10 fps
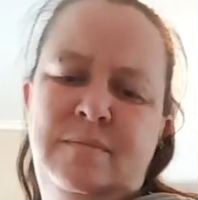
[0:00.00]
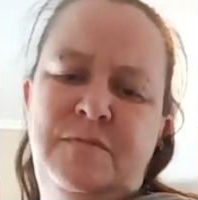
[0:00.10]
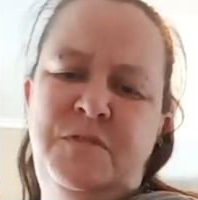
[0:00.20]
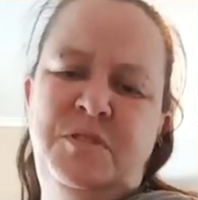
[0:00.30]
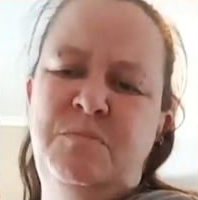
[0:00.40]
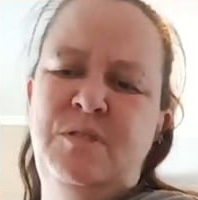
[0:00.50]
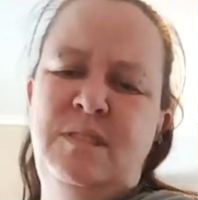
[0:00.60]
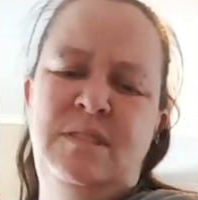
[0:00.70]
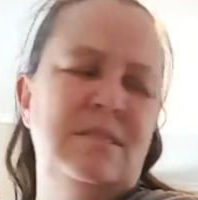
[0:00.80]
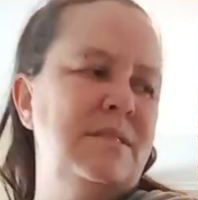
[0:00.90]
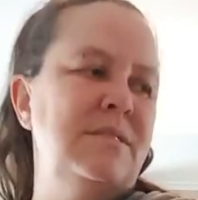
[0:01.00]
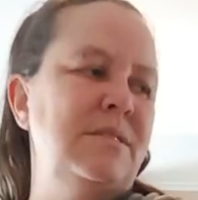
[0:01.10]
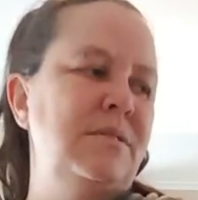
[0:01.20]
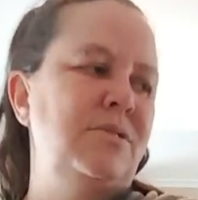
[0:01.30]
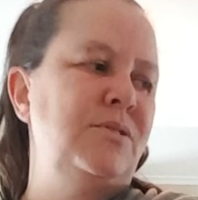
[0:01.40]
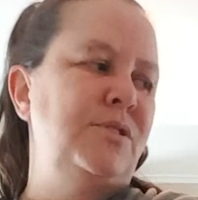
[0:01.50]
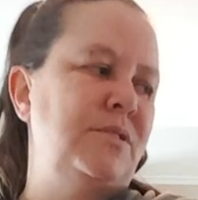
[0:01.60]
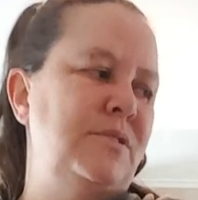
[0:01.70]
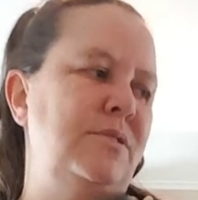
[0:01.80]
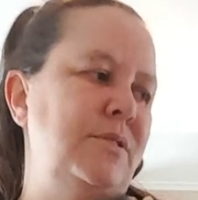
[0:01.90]
For some reason, it
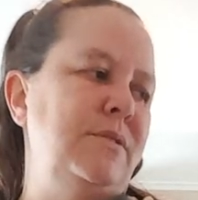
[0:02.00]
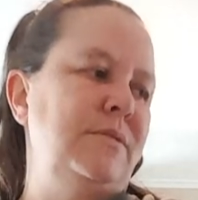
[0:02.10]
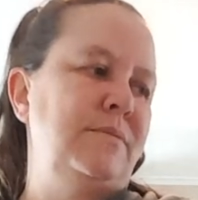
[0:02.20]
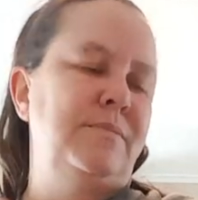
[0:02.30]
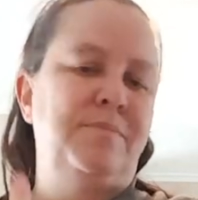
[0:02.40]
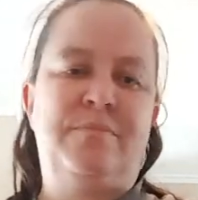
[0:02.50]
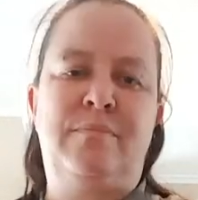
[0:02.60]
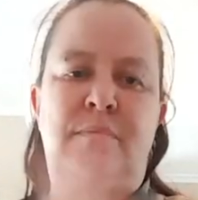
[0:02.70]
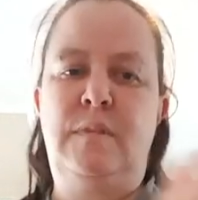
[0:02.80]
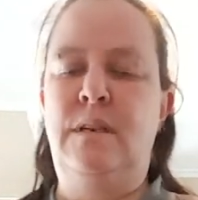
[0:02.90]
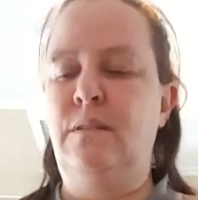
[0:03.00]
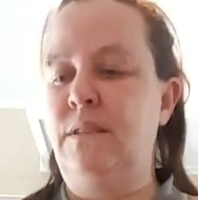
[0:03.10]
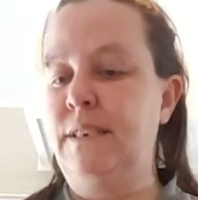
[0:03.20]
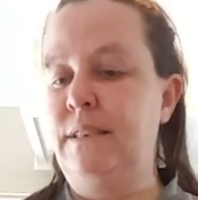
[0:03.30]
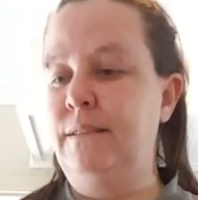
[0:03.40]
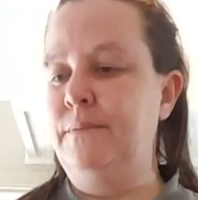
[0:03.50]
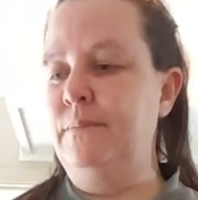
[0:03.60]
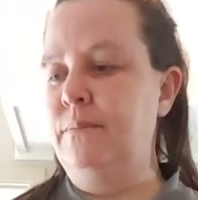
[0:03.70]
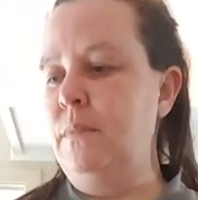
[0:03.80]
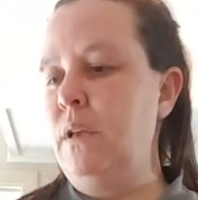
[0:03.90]
just I don't like it.
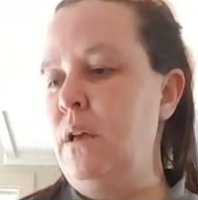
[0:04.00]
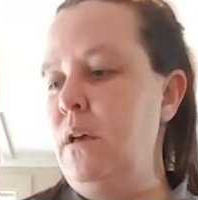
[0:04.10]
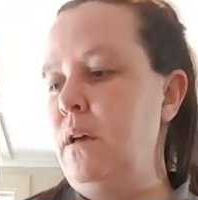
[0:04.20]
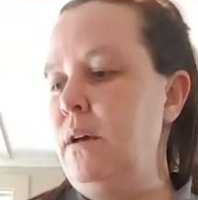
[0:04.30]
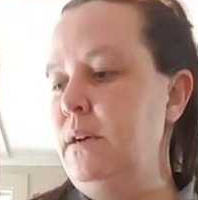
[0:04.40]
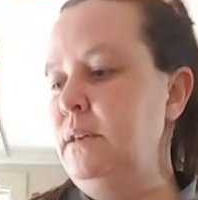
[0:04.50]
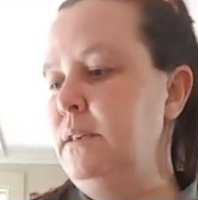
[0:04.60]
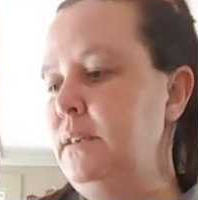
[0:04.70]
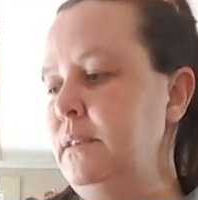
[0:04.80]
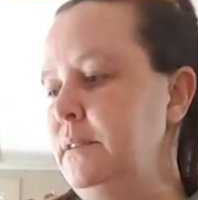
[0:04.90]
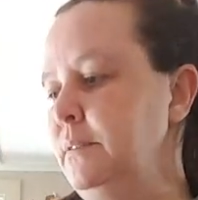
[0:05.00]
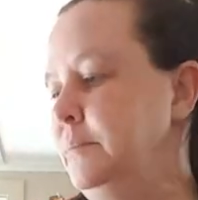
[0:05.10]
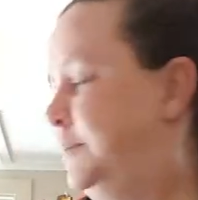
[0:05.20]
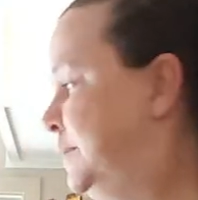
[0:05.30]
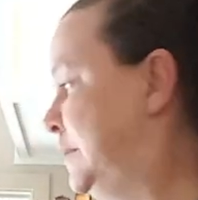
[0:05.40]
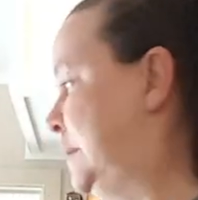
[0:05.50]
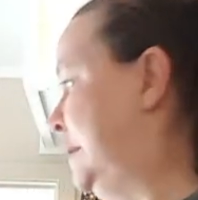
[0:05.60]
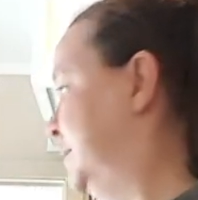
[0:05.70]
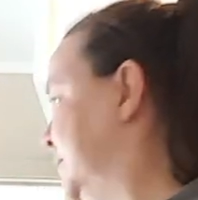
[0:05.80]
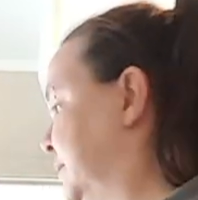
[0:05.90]
We're
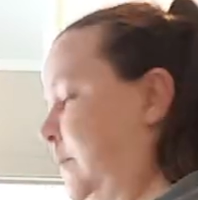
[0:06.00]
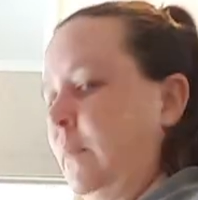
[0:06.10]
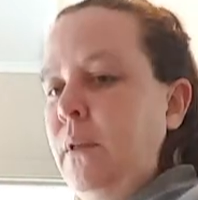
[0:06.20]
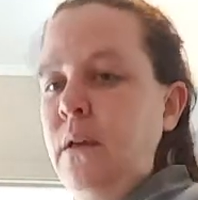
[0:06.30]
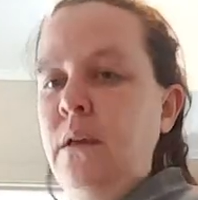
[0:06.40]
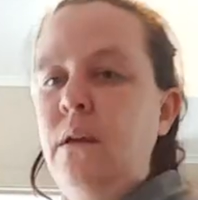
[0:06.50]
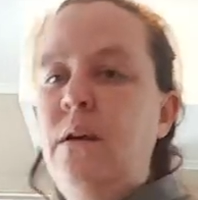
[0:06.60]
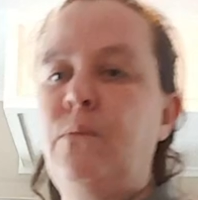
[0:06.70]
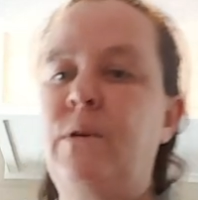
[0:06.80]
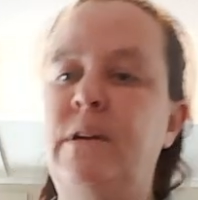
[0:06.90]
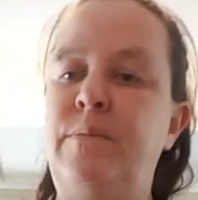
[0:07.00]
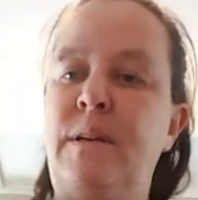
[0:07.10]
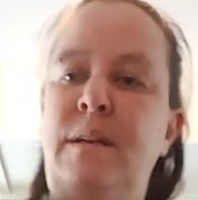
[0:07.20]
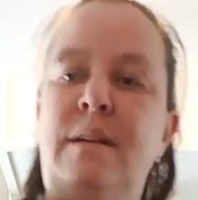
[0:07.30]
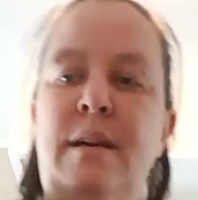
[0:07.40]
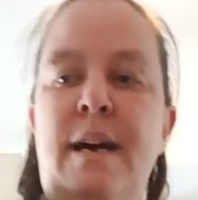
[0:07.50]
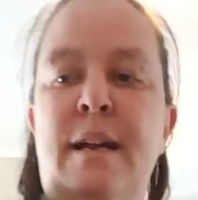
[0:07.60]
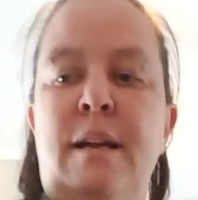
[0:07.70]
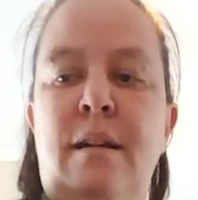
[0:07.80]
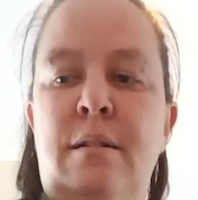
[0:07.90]
going to be
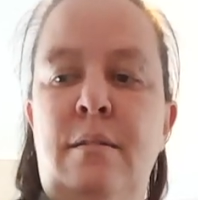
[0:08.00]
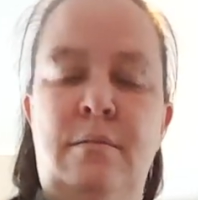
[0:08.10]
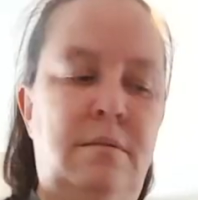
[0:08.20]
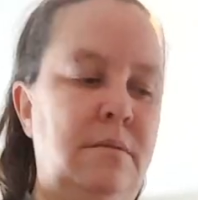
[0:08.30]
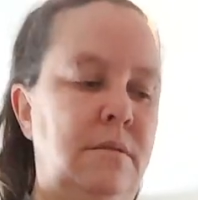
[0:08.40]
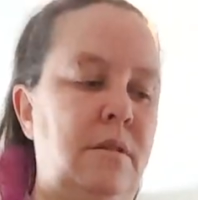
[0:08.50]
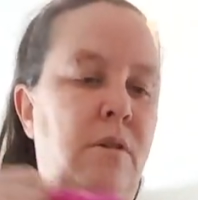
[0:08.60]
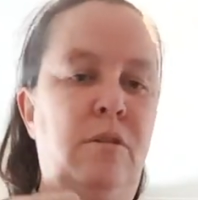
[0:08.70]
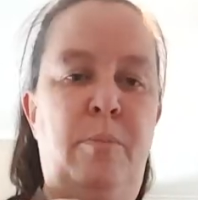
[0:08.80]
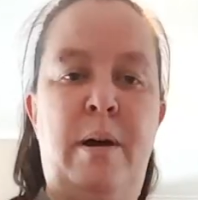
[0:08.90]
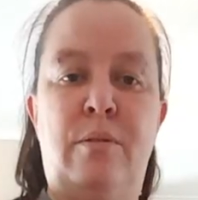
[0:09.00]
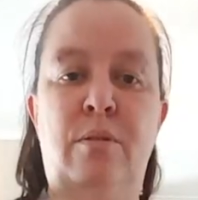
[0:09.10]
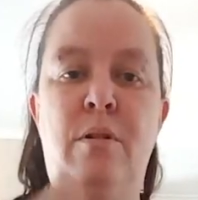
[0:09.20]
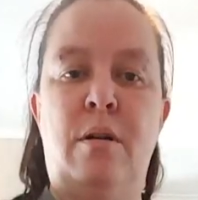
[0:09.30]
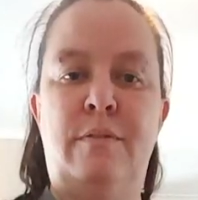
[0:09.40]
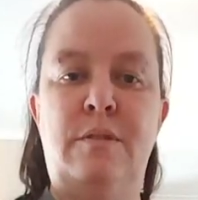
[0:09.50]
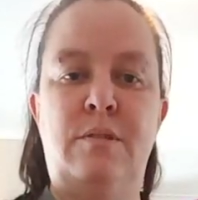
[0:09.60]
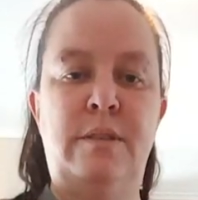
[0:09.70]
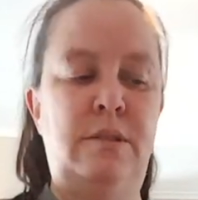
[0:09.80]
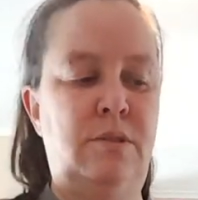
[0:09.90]
adding garlic powder,
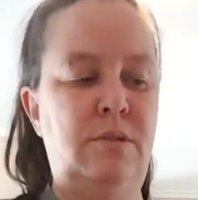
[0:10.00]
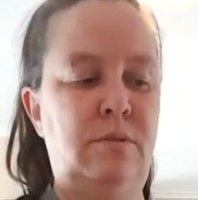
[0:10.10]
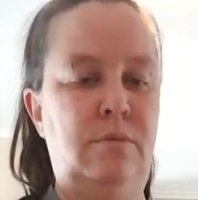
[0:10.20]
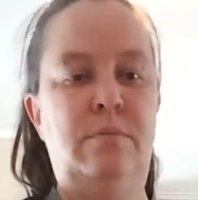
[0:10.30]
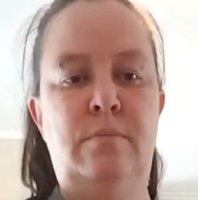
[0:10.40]
obviously, to